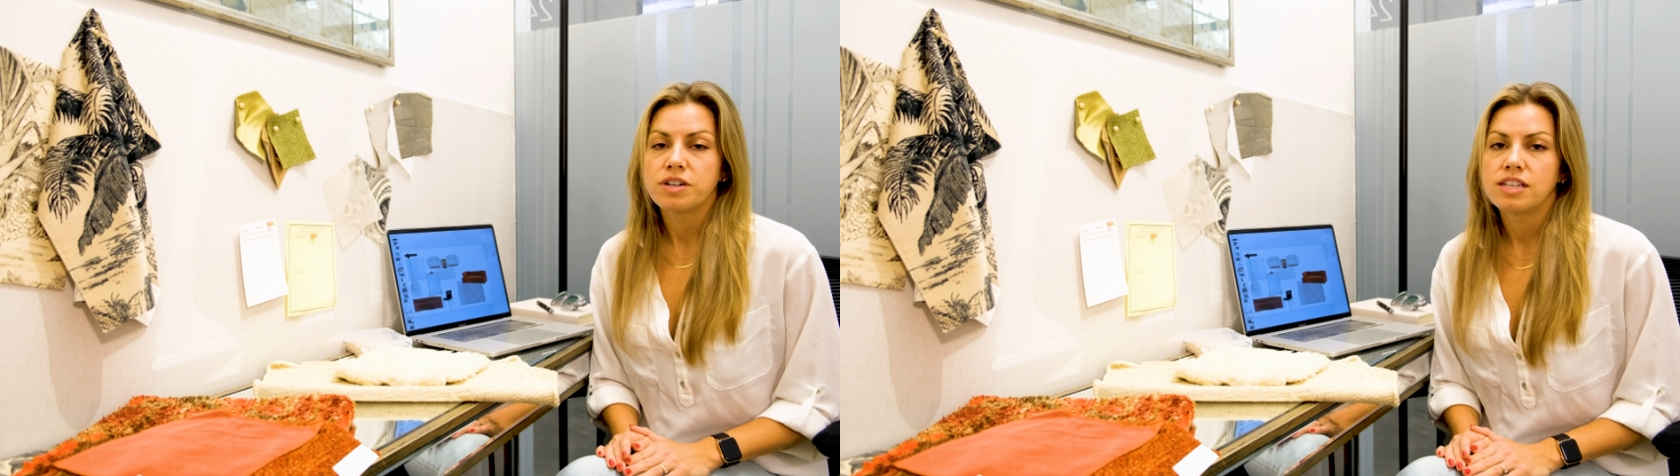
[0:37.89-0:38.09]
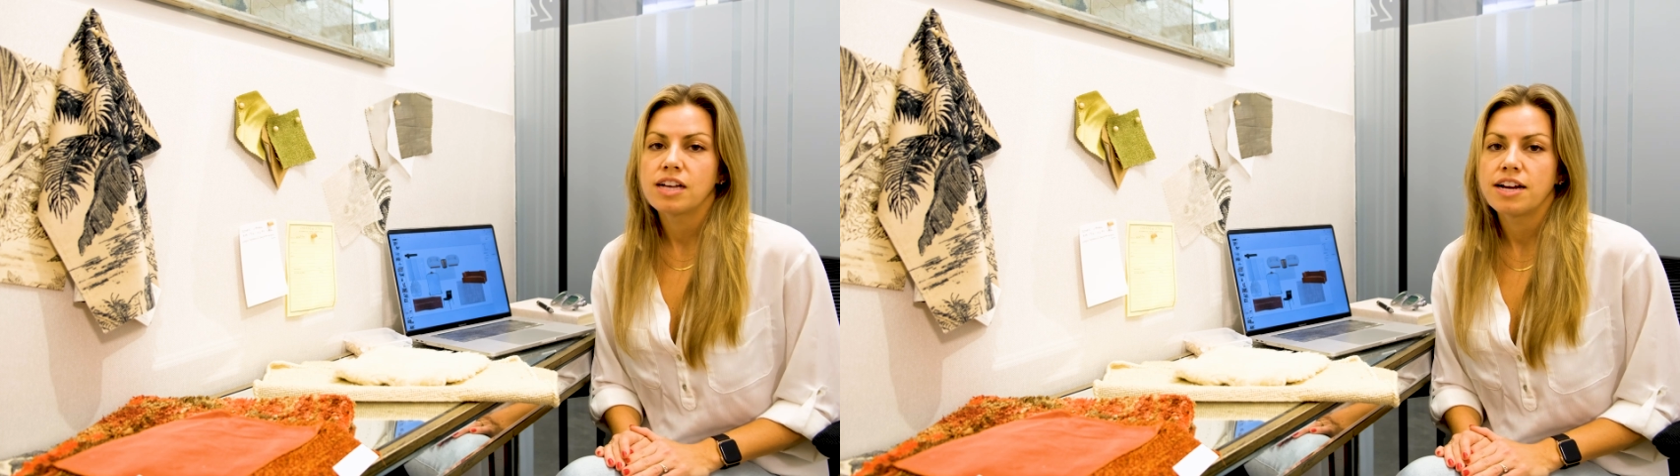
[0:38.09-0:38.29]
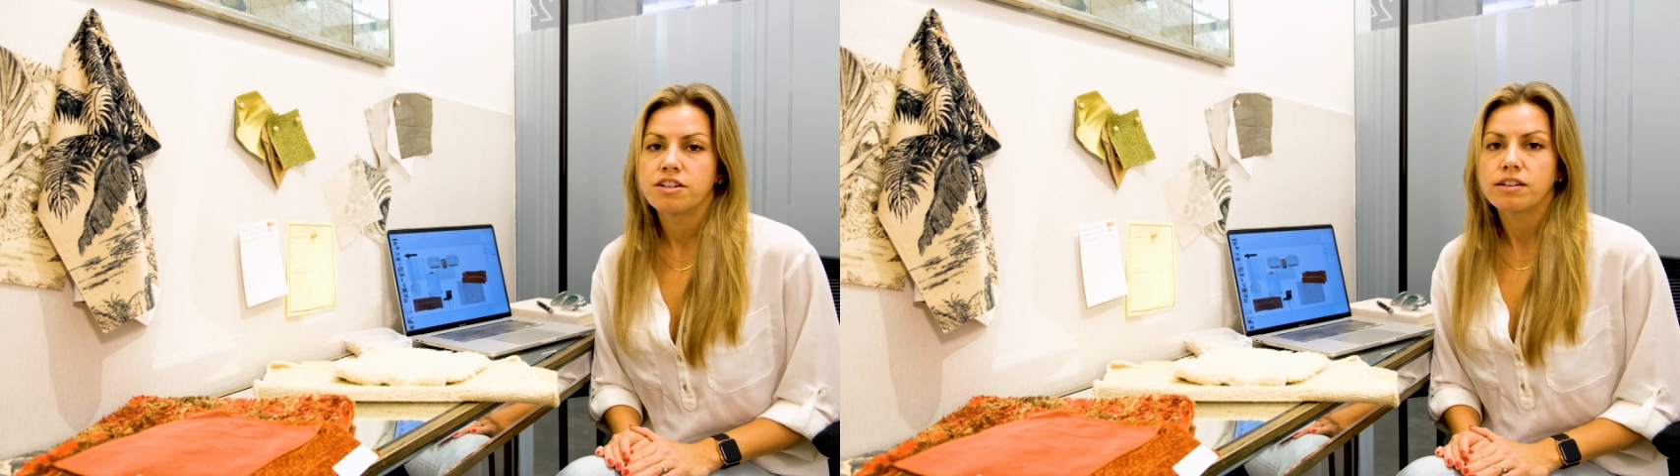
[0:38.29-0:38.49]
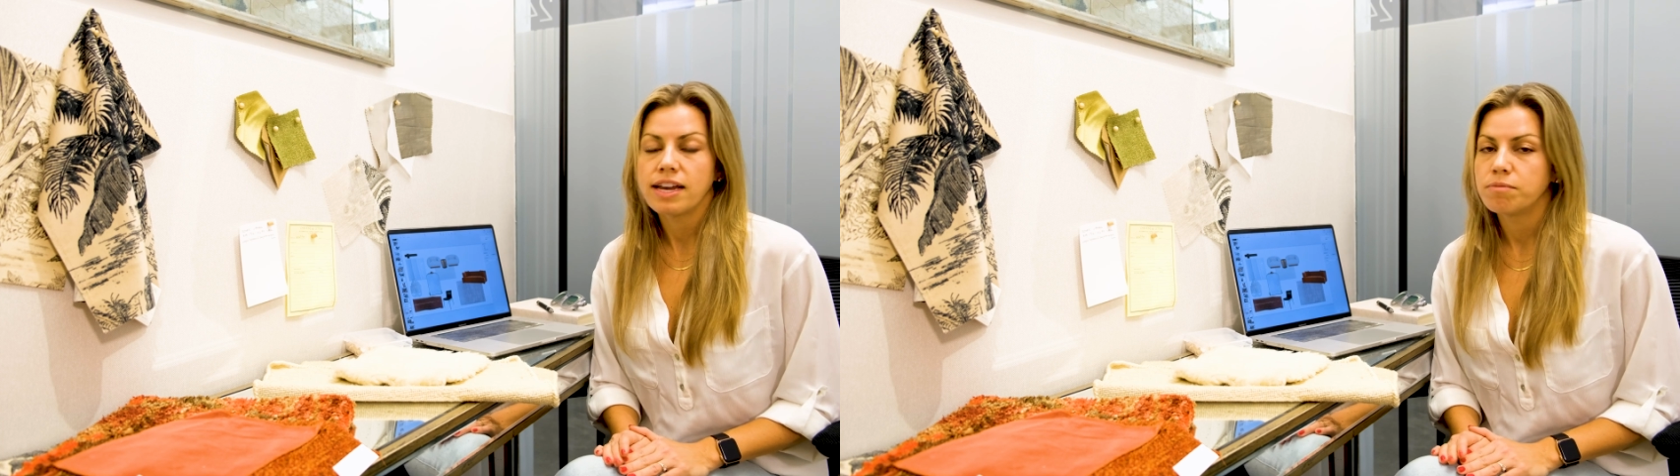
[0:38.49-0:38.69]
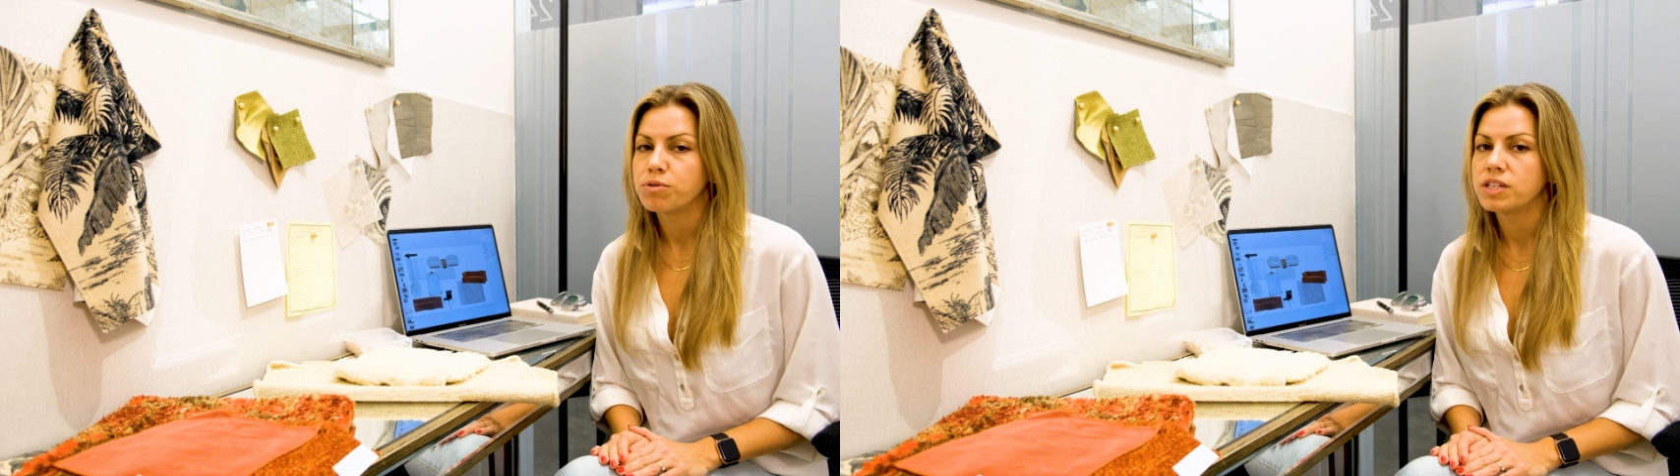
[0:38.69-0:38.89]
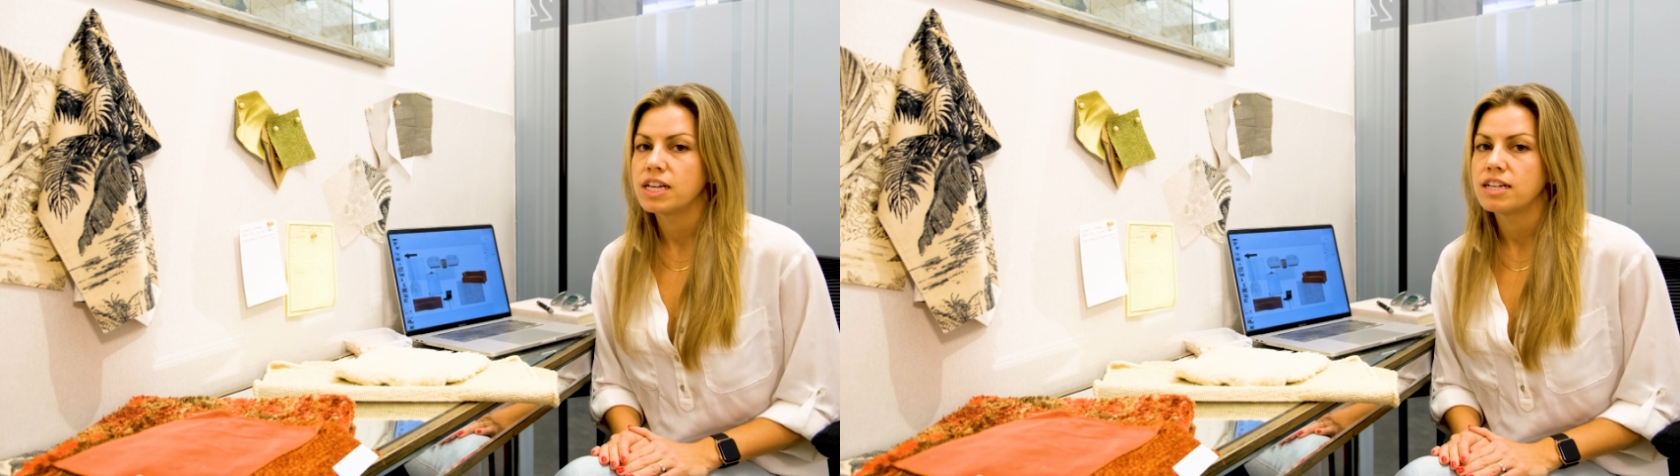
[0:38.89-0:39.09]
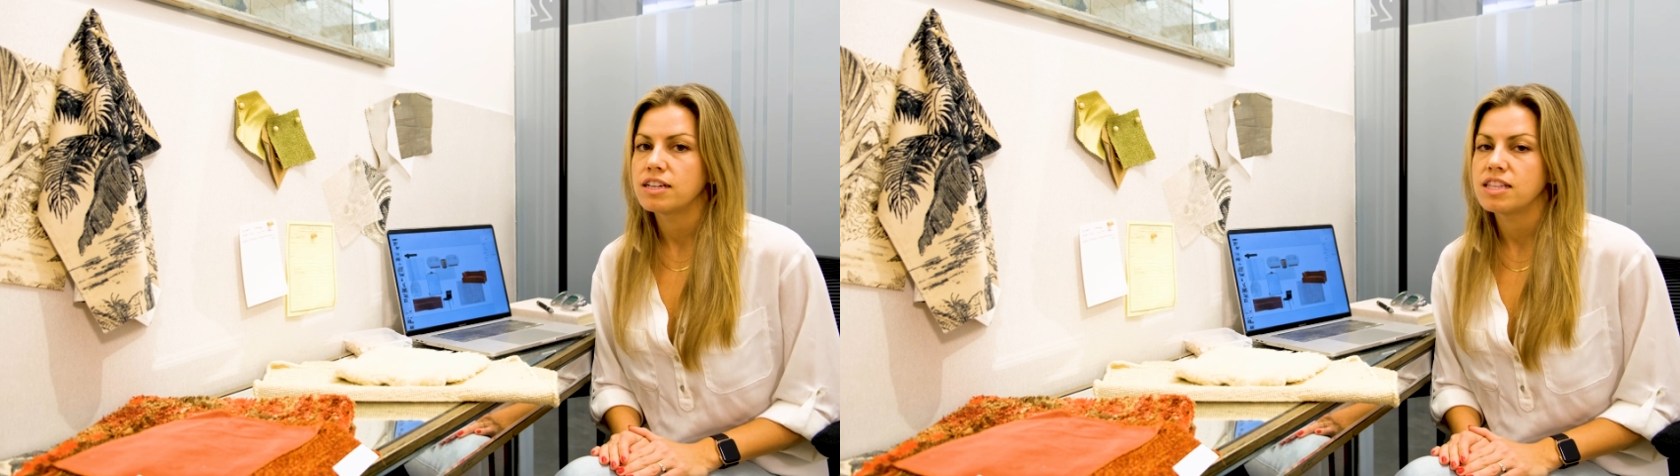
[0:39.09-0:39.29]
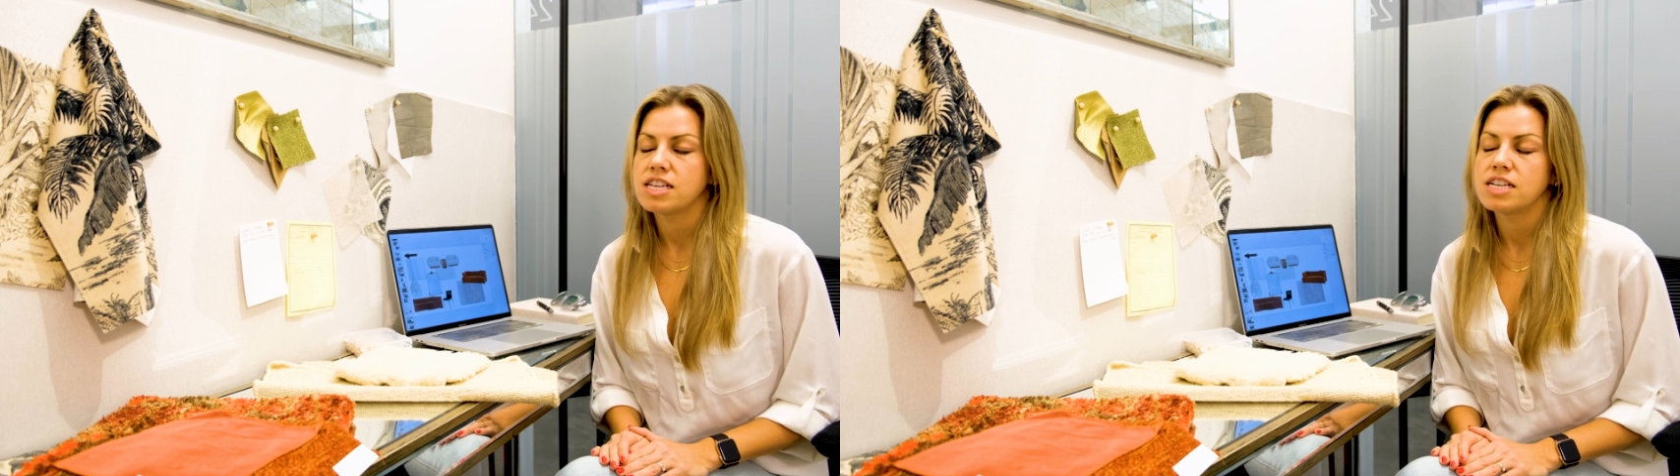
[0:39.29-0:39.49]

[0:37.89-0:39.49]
designer can present the